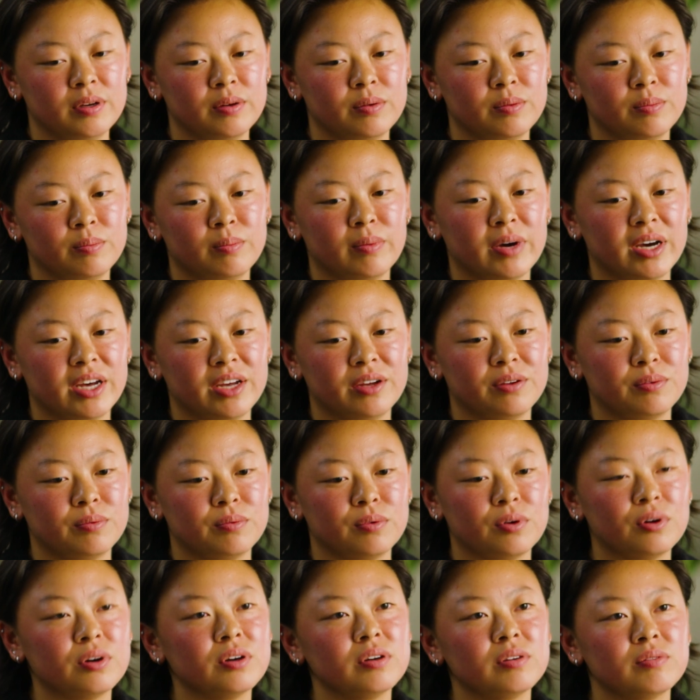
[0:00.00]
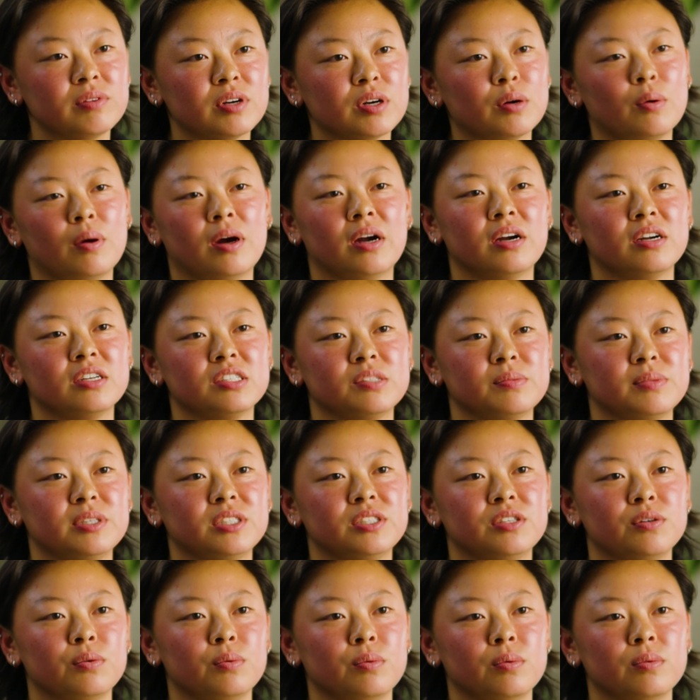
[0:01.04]
My role requires me
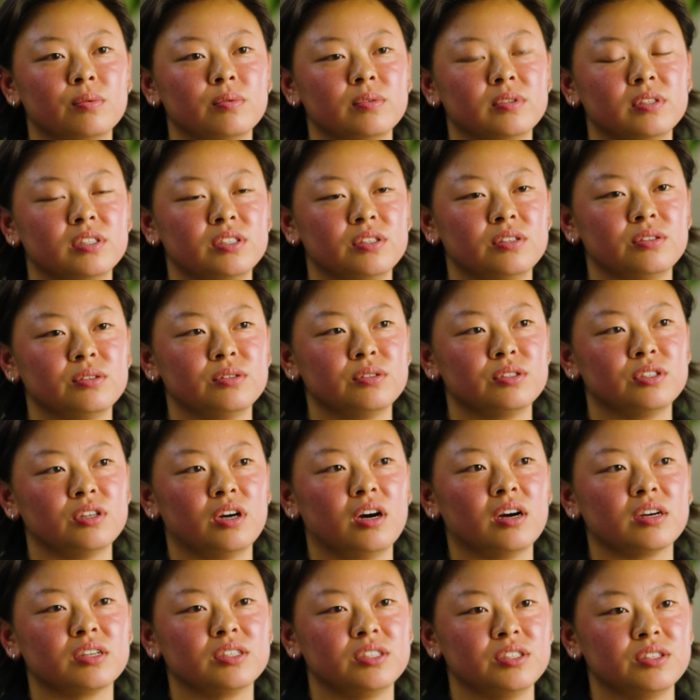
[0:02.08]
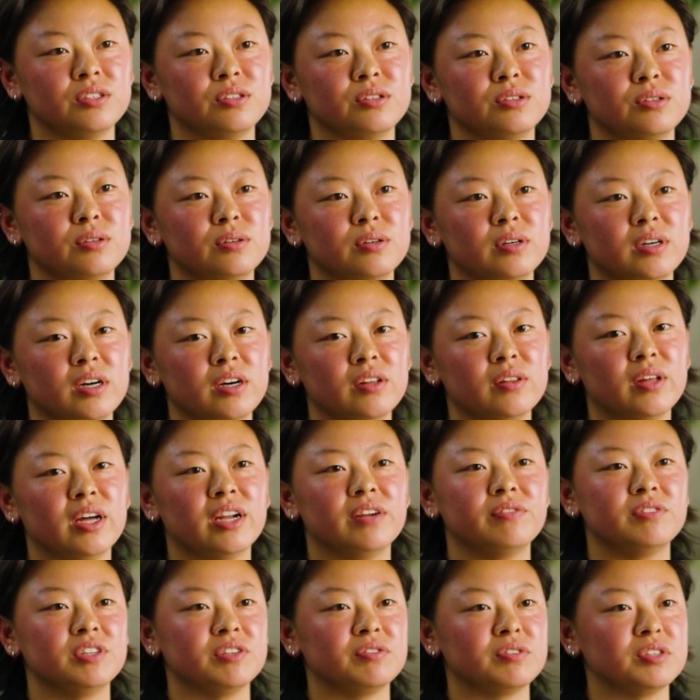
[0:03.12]
to talk to a lot
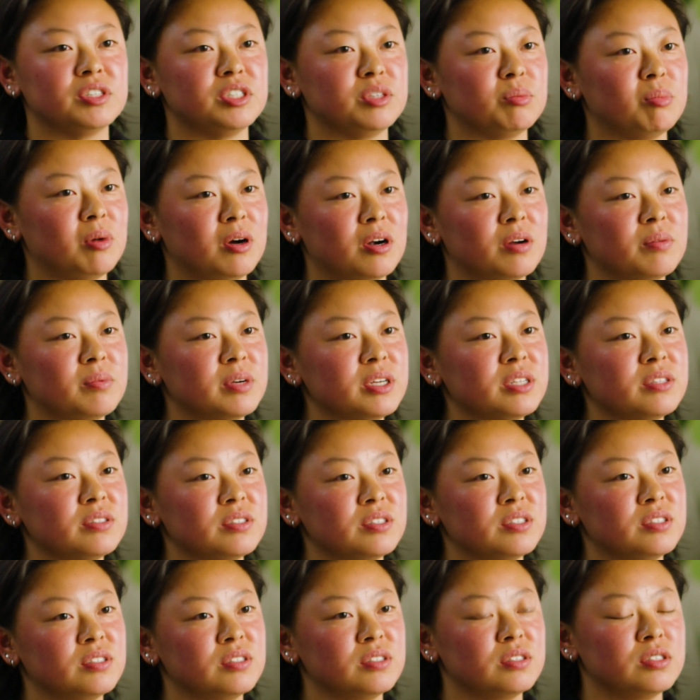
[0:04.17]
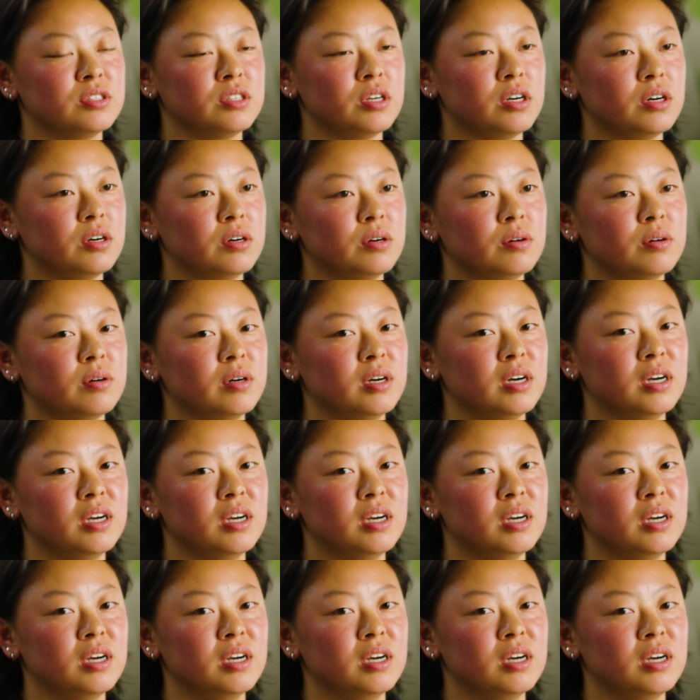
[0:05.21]
of different departments. So